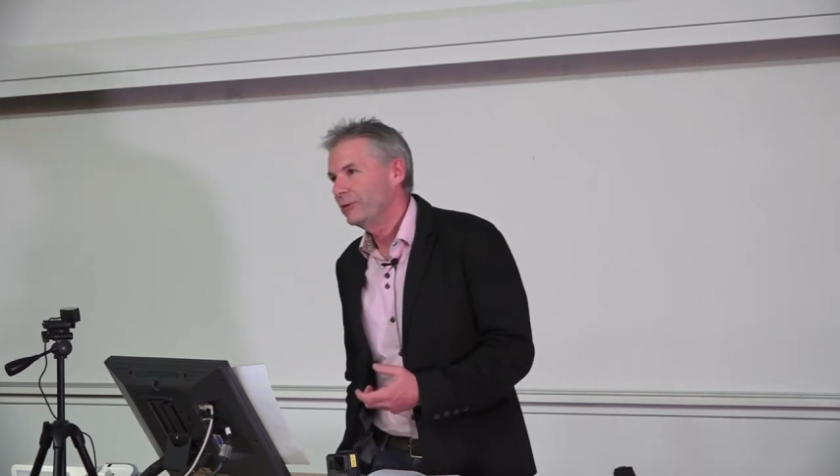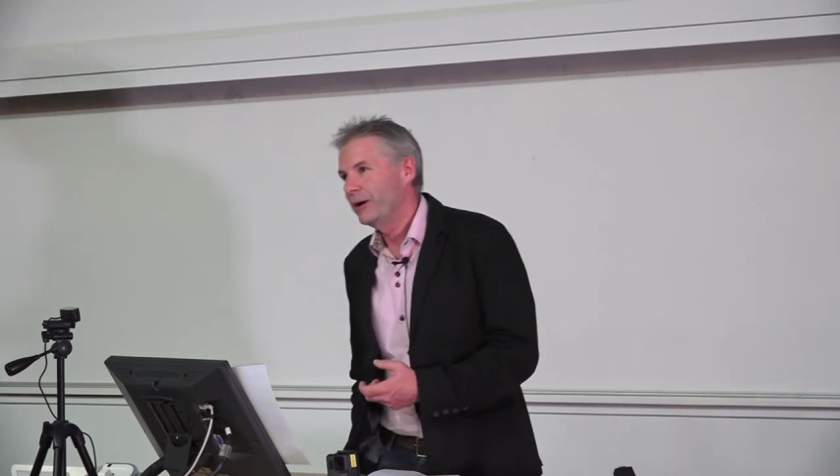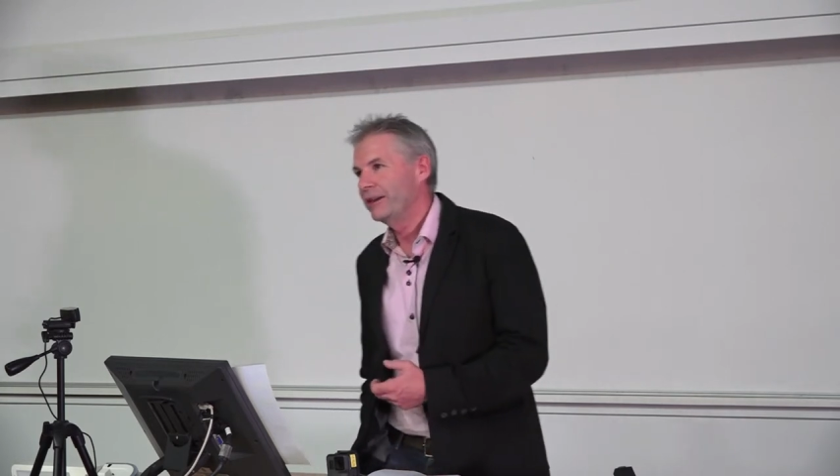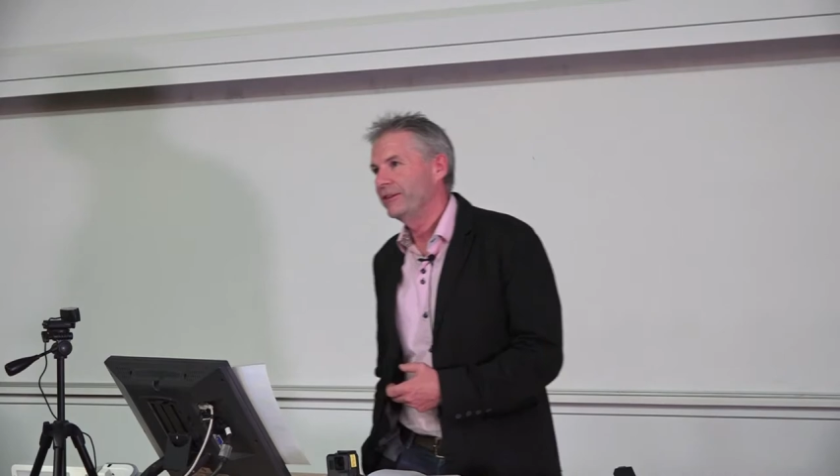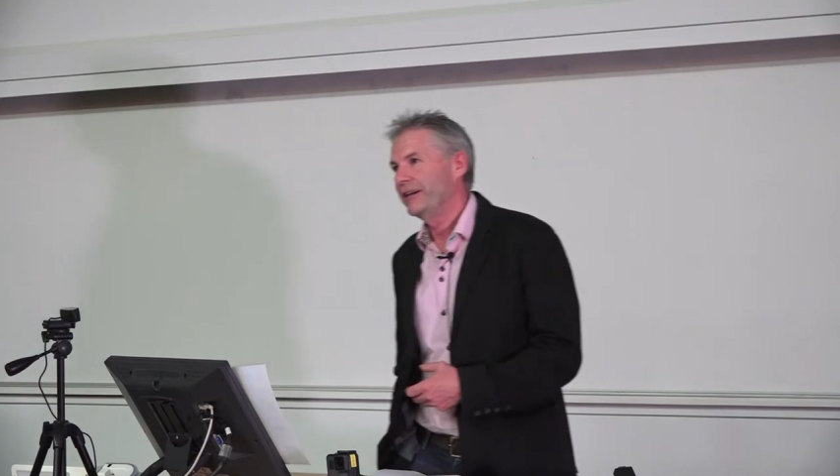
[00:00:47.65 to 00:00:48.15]

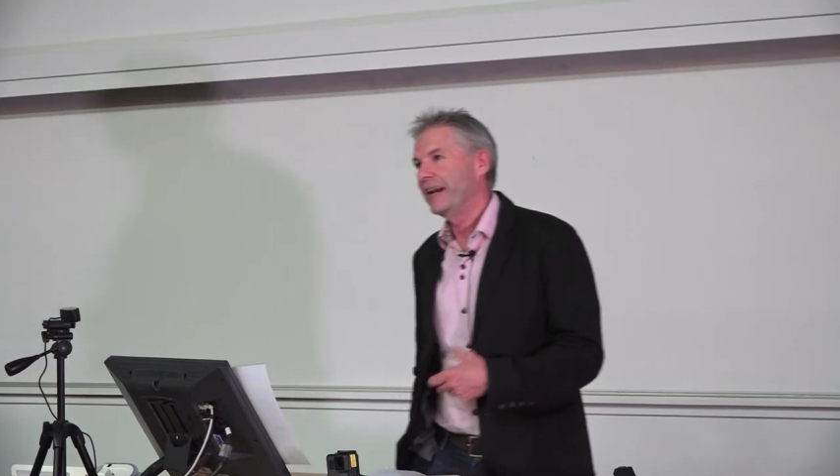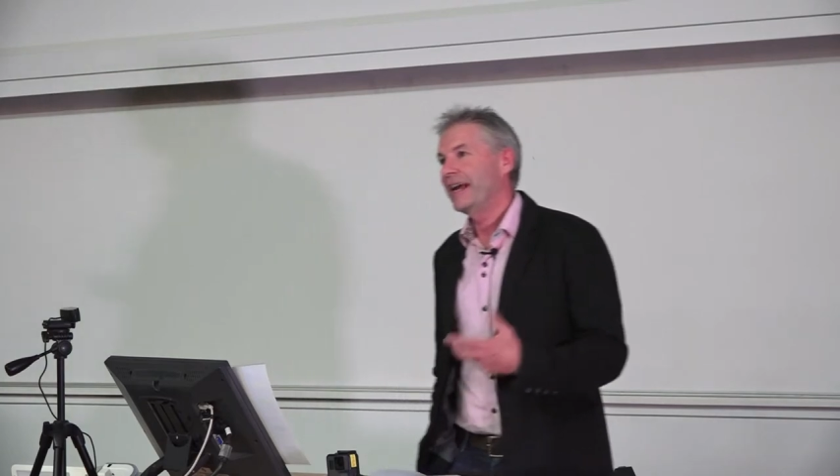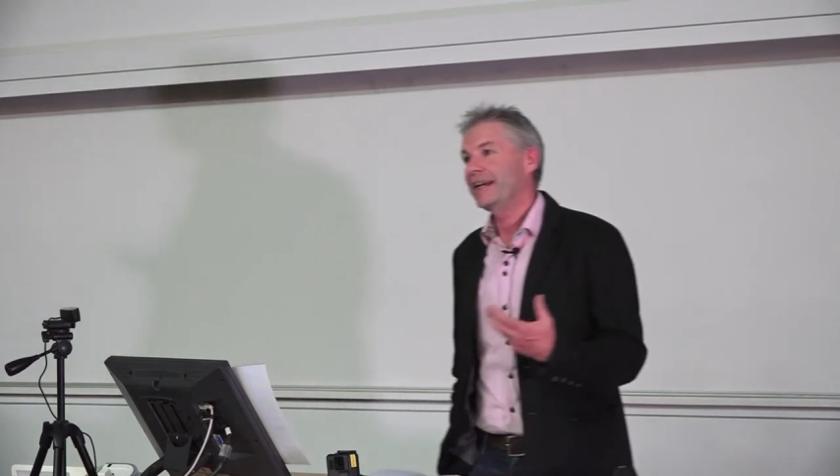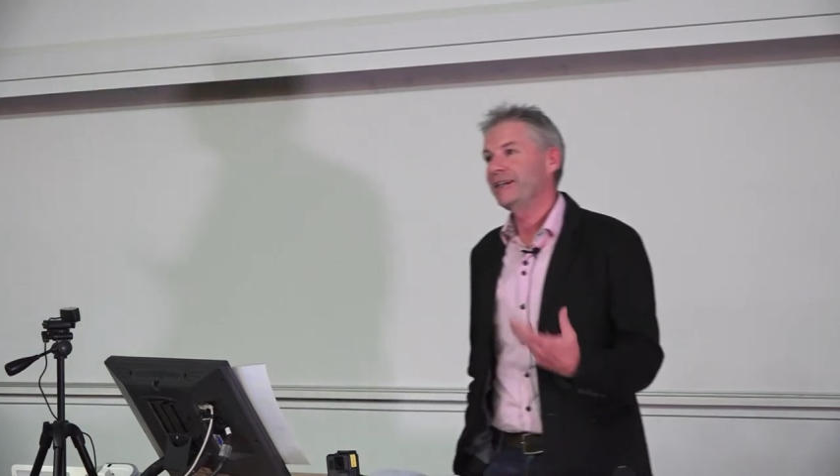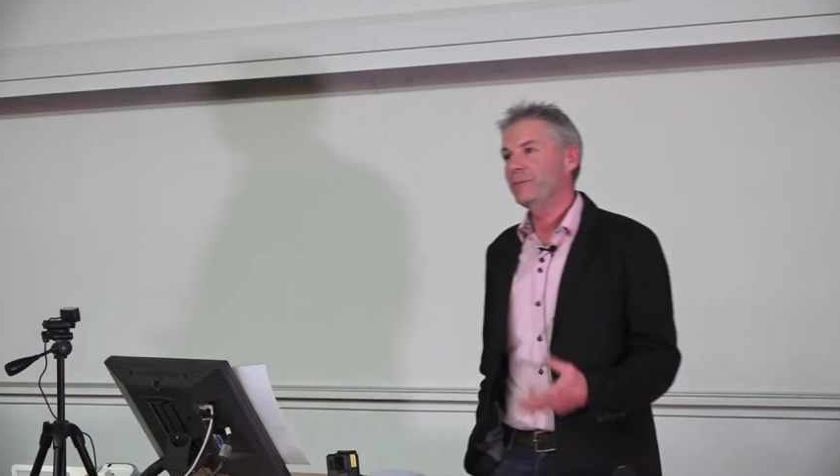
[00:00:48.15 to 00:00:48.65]
rather than an
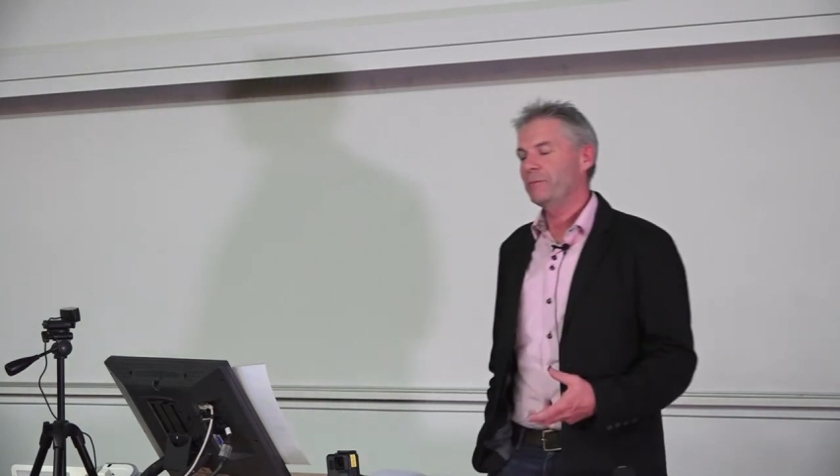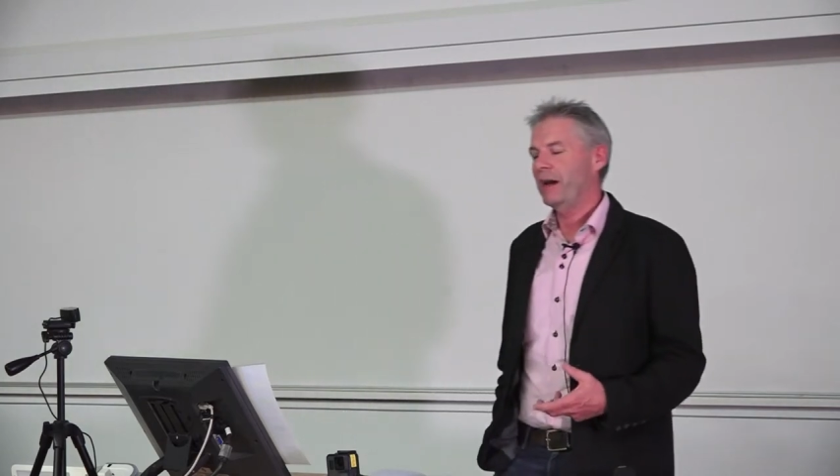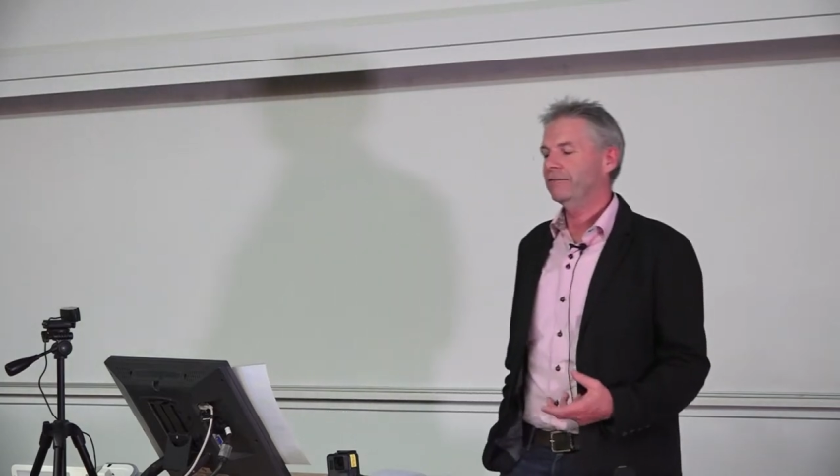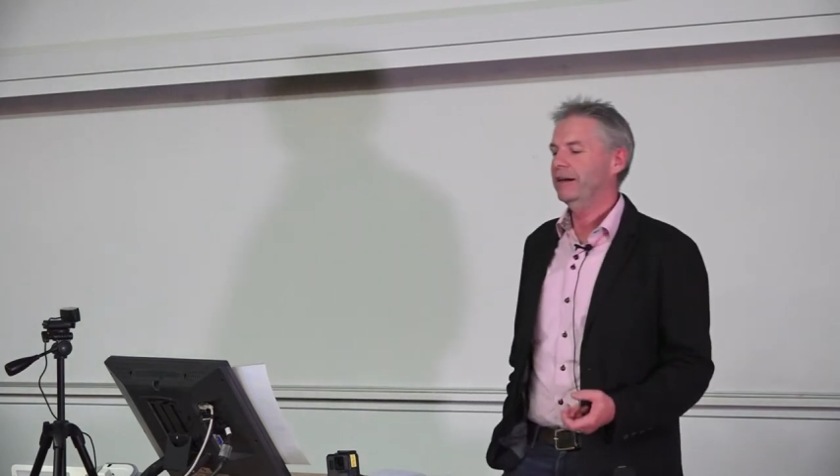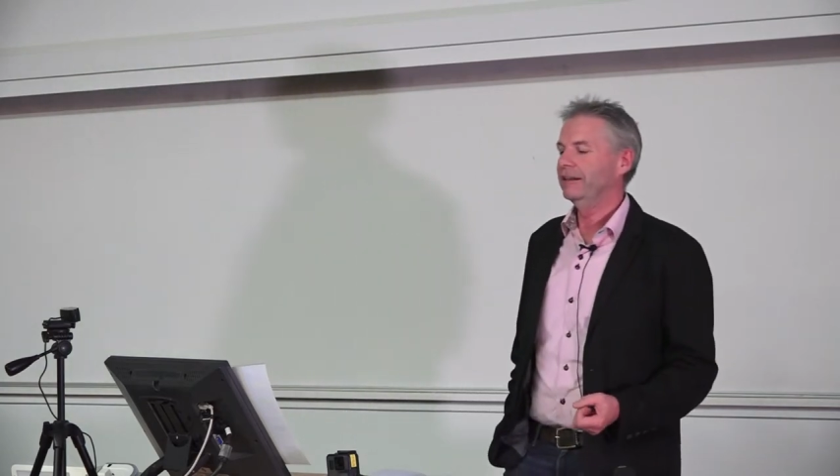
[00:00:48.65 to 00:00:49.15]
academic
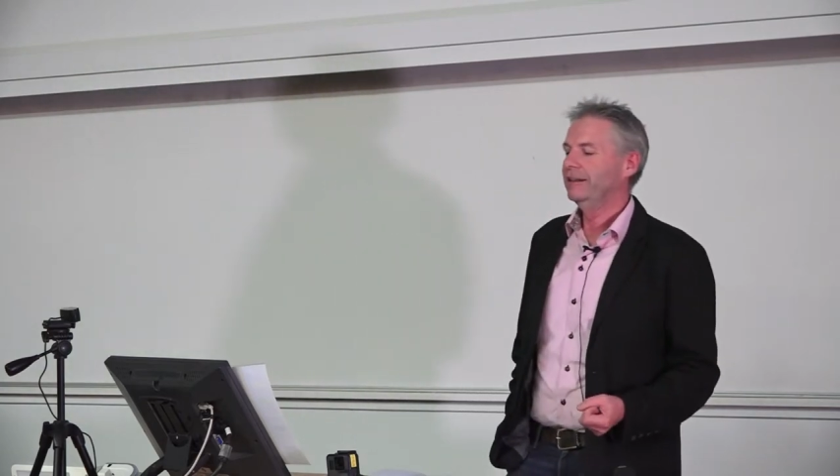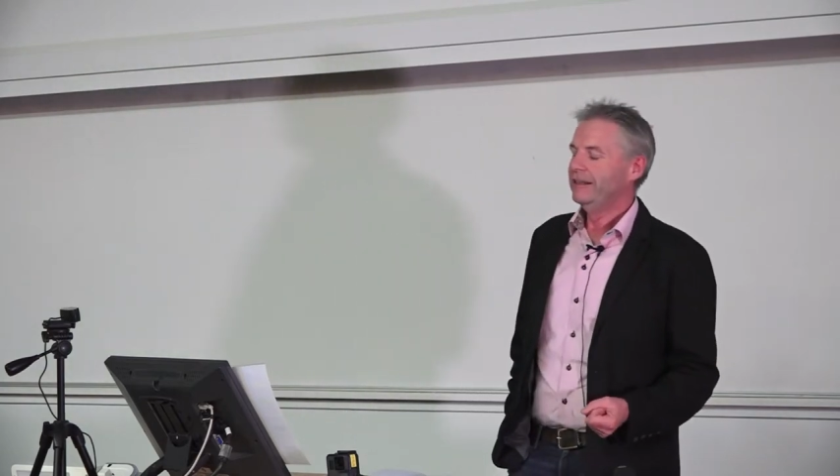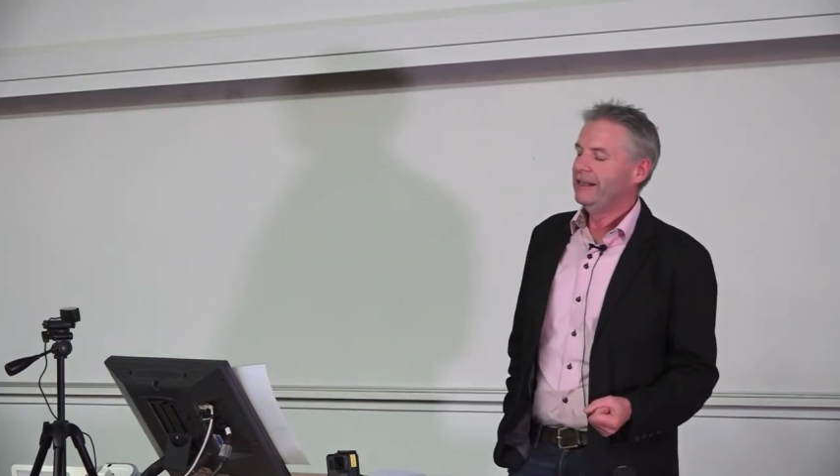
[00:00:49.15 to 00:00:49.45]
background.